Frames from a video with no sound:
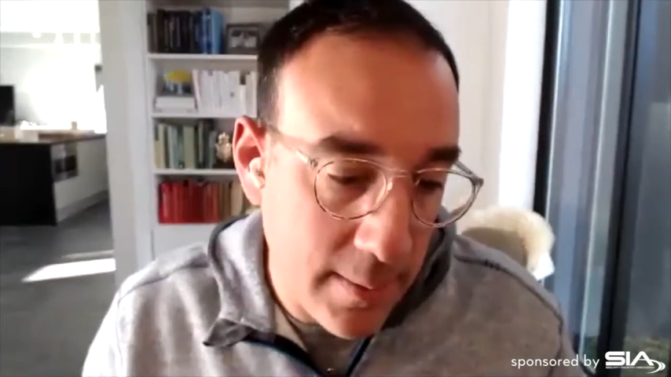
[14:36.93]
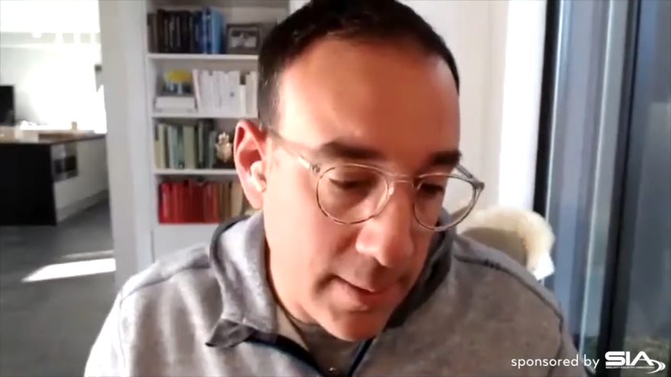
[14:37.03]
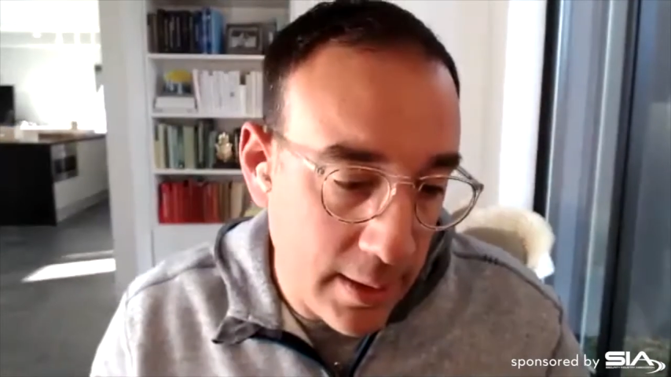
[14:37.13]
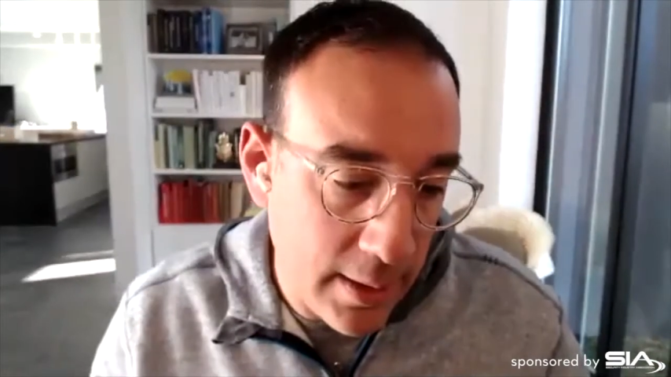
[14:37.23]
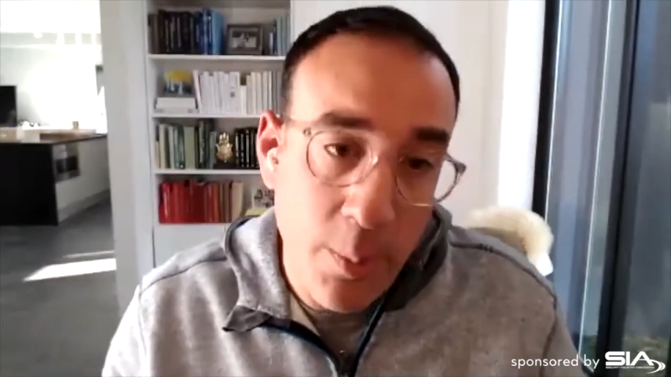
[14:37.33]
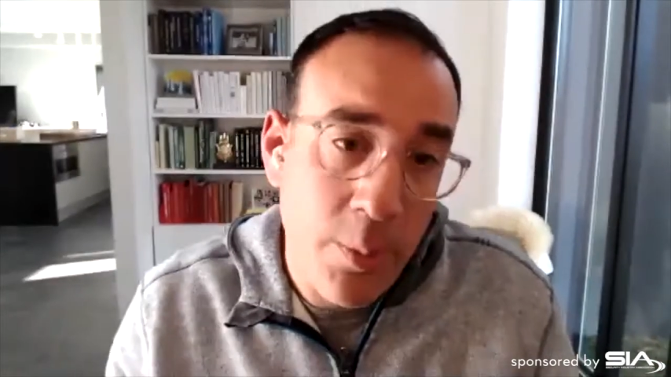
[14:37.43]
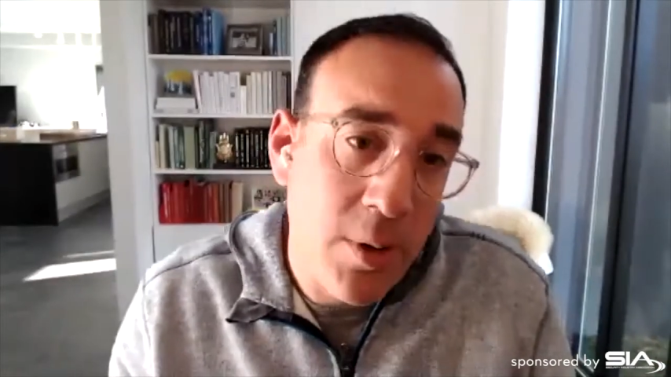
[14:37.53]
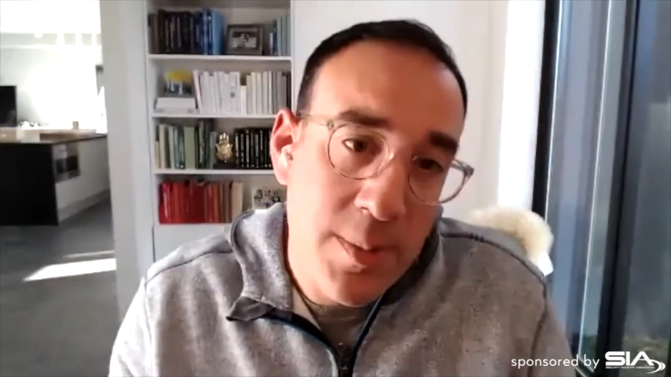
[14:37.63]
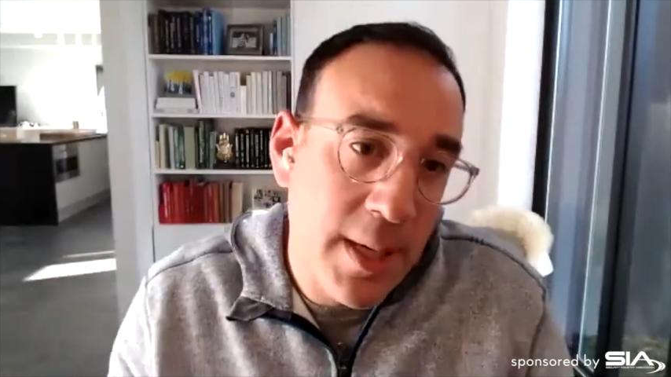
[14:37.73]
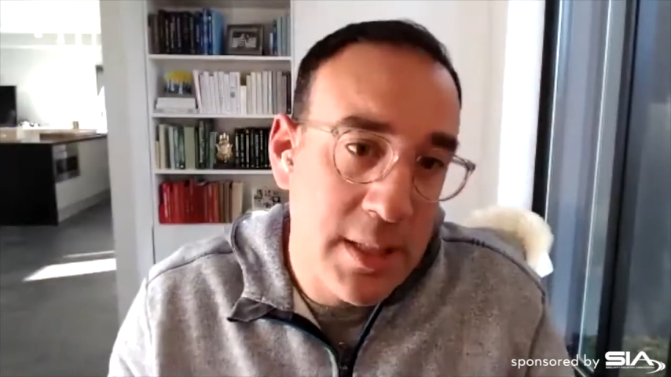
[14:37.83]
in
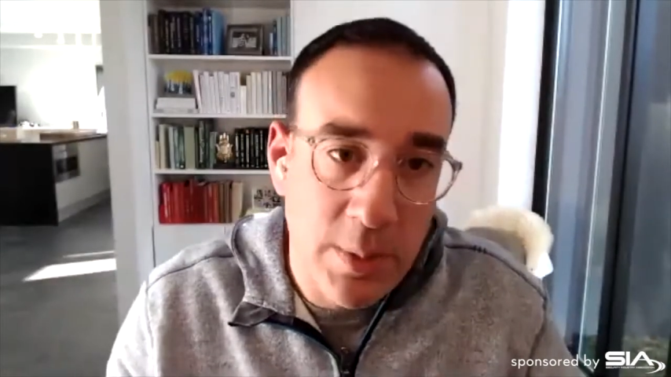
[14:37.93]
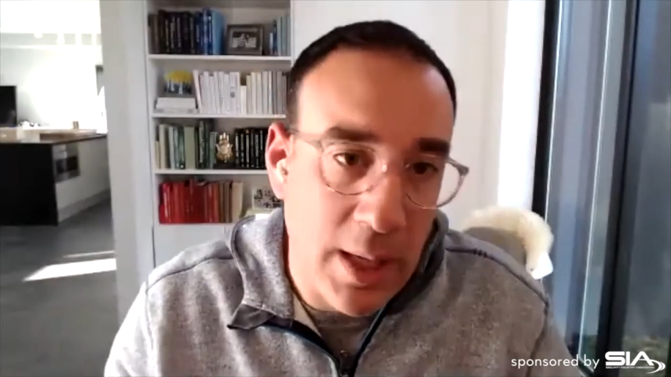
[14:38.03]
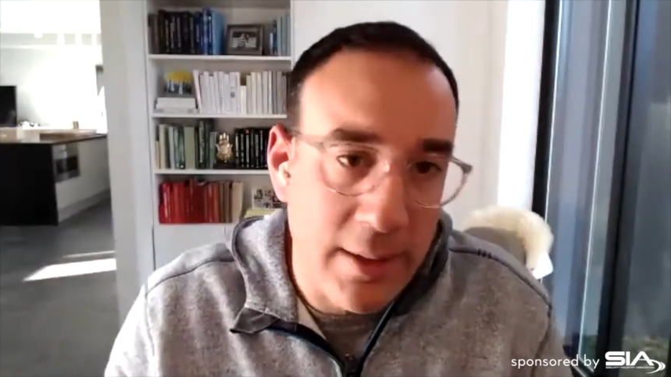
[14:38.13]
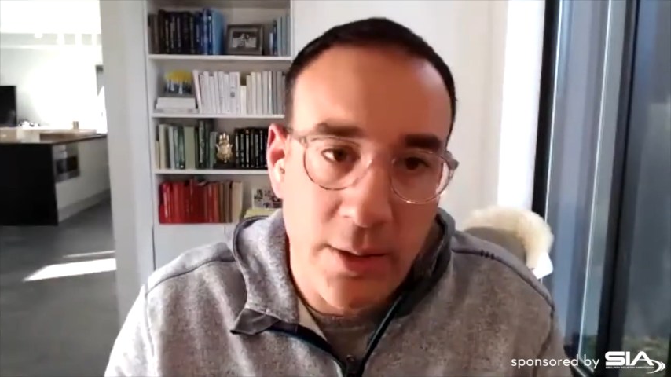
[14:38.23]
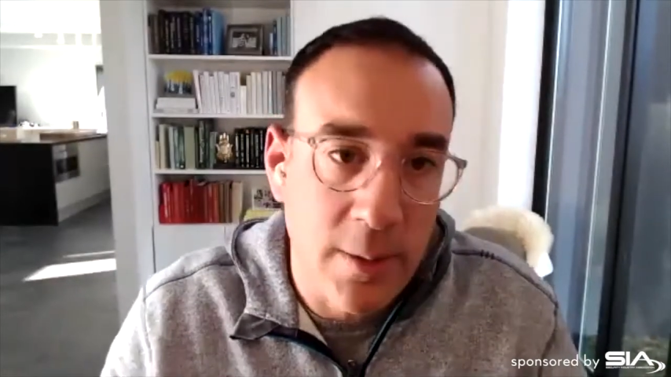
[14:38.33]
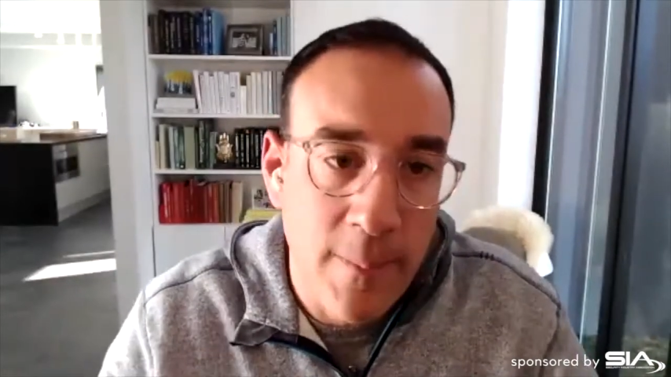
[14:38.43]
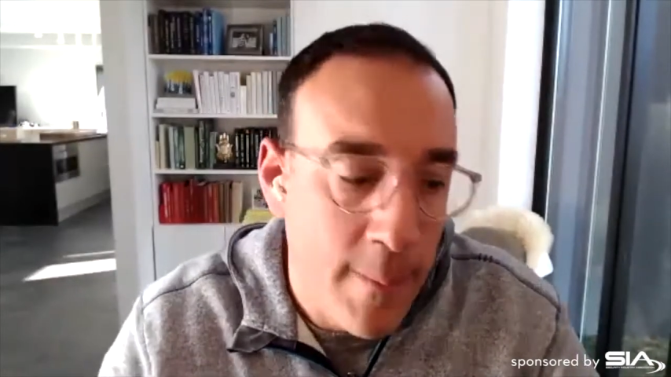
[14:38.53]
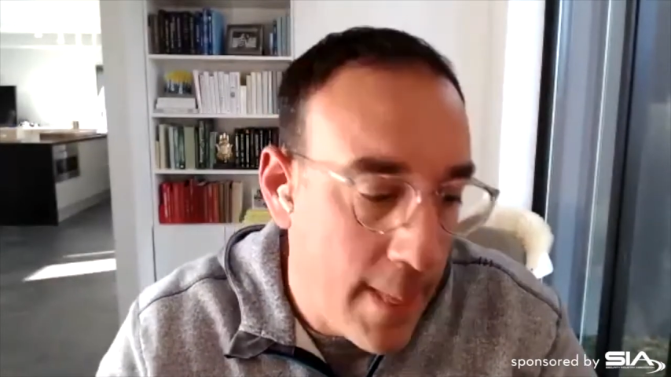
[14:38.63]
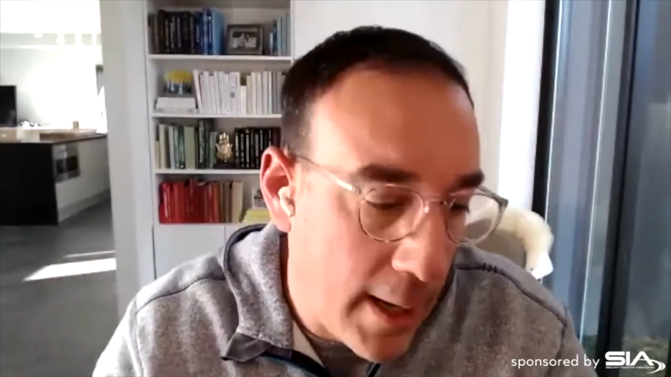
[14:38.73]
airports possibly i don't know mm-hmm.